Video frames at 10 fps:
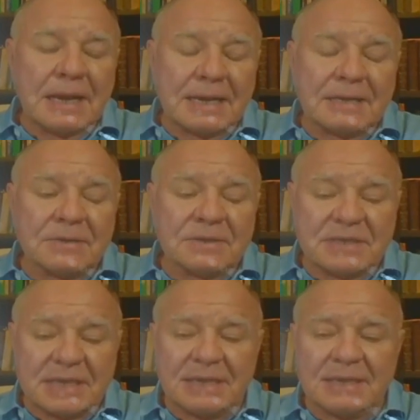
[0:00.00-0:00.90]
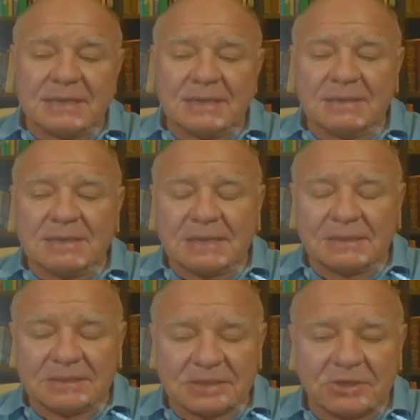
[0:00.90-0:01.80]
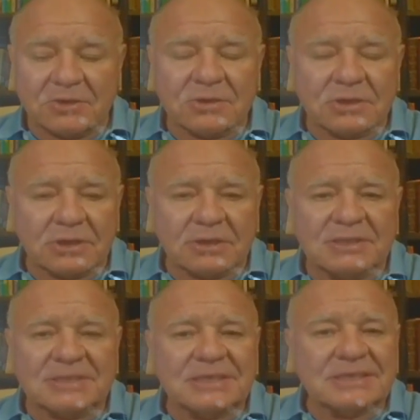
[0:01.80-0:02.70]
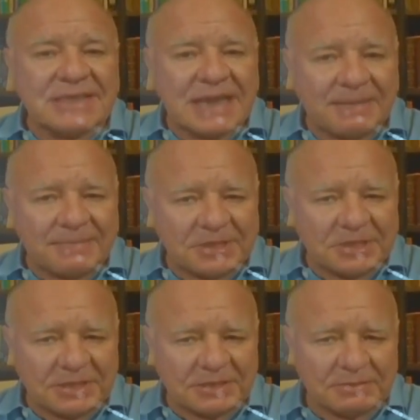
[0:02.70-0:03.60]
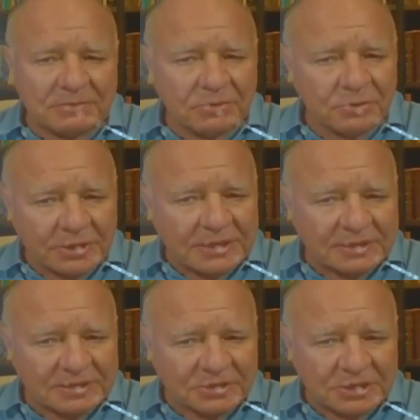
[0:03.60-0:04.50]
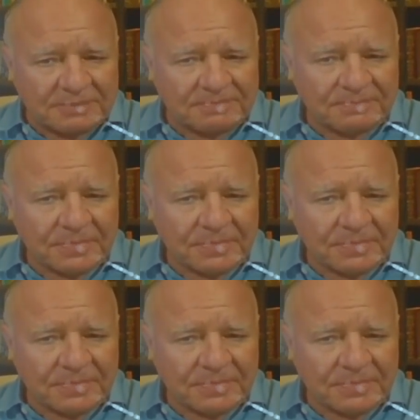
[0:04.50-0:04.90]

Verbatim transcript: I don't think that the strong currency is damaging your industry.